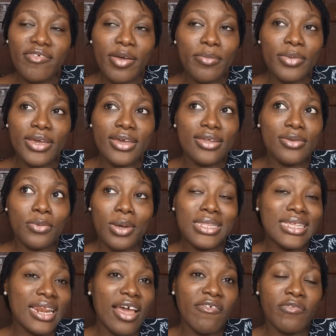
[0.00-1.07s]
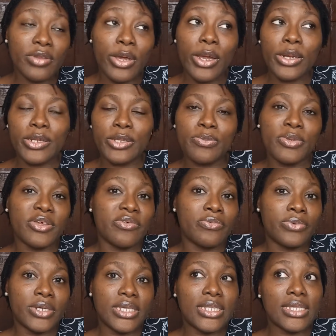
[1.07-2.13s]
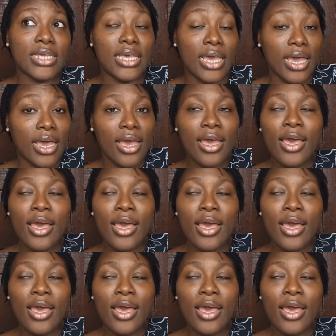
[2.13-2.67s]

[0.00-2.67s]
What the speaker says: I mean, what's life without a little bit of risk? Yeah.